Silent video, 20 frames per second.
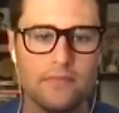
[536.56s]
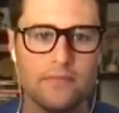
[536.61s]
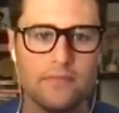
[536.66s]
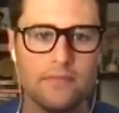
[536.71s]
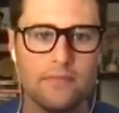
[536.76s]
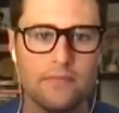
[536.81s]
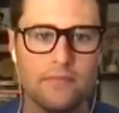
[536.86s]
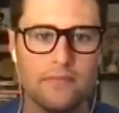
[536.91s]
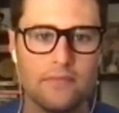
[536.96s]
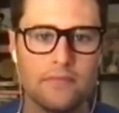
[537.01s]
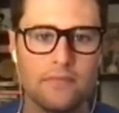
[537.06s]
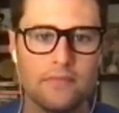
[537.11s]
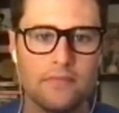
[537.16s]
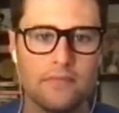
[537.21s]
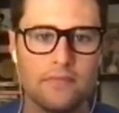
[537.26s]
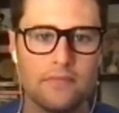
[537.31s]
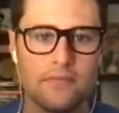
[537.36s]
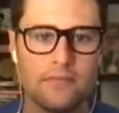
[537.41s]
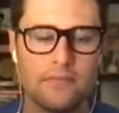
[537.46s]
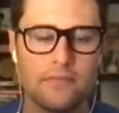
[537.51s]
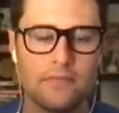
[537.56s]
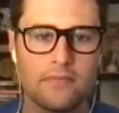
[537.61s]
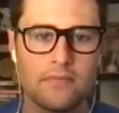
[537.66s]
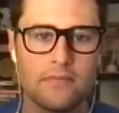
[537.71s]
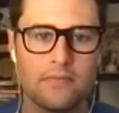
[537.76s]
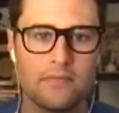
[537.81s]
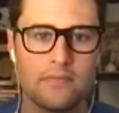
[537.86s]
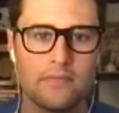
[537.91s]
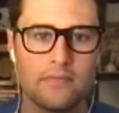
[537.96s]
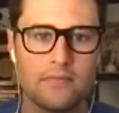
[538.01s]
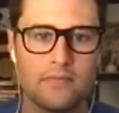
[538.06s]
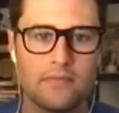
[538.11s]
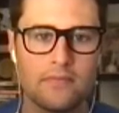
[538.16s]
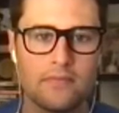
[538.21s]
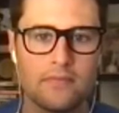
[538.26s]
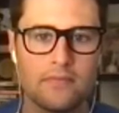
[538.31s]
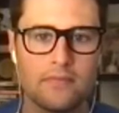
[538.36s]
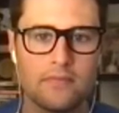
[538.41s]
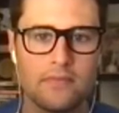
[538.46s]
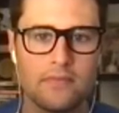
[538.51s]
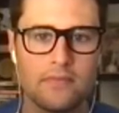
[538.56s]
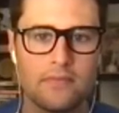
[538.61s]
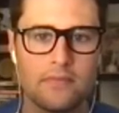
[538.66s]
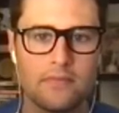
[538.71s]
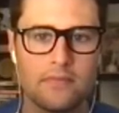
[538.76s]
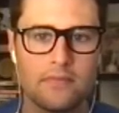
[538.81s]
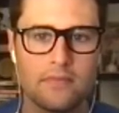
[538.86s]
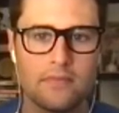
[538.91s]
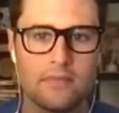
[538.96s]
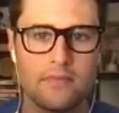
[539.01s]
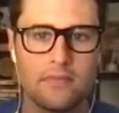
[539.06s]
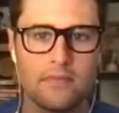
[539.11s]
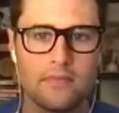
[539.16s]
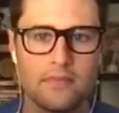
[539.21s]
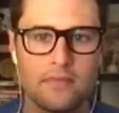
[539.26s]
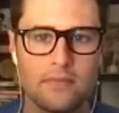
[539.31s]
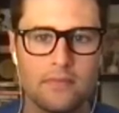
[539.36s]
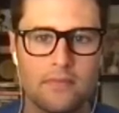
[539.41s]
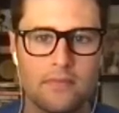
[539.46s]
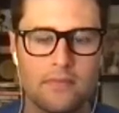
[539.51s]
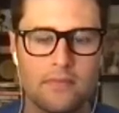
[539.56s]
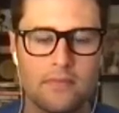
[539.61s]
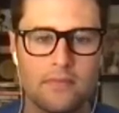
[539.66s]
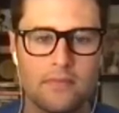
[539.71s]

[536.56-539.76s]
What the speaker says: (not speaking)